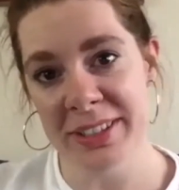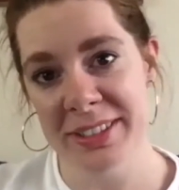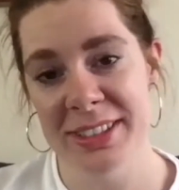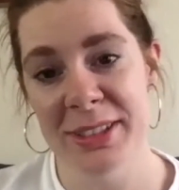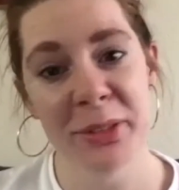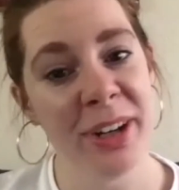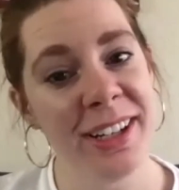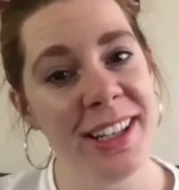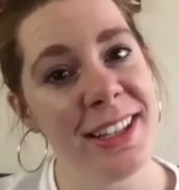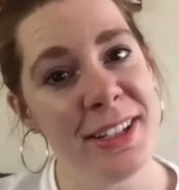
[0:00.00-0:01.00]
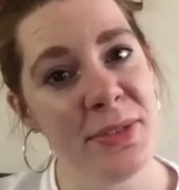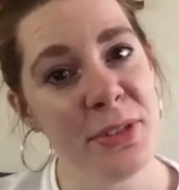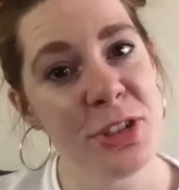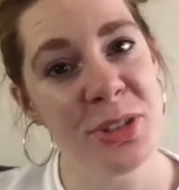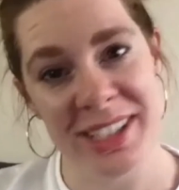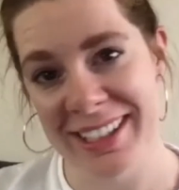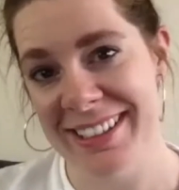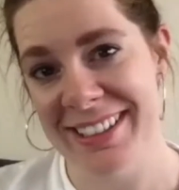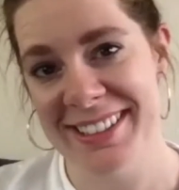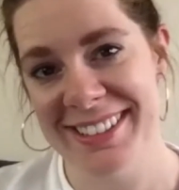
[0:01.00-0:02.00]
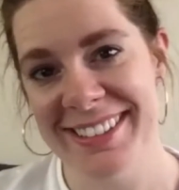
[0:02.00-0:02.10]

So, Grady, thank you for joining us.